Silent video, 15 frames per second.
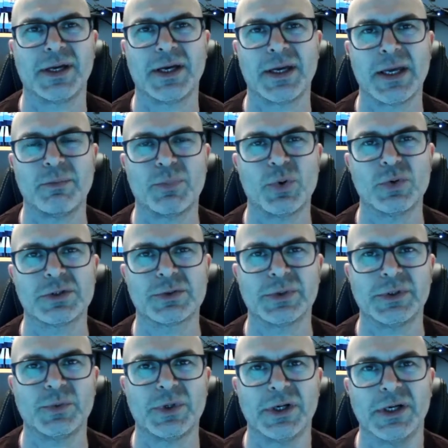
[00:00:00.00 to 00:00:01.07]
imports
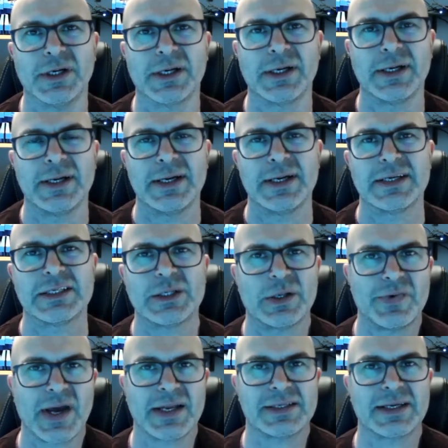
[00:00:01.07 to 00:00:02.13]
wouldn't work. So
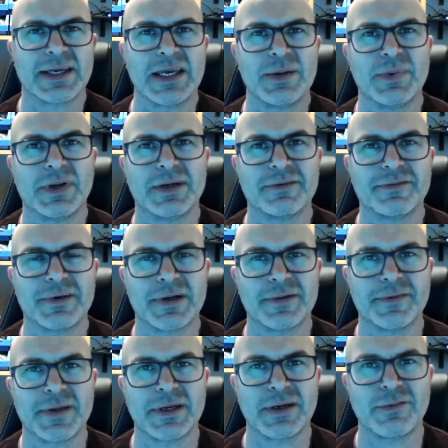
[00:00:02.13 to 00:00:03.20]
I've had to keep it at
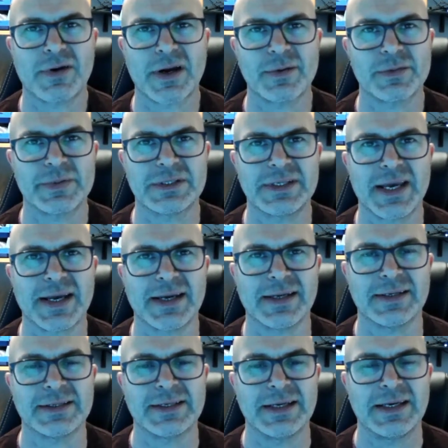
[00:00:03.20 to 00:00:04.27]
30 frames per
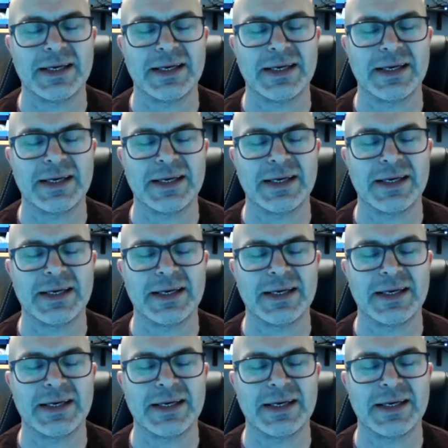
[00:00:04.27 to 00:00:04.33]
second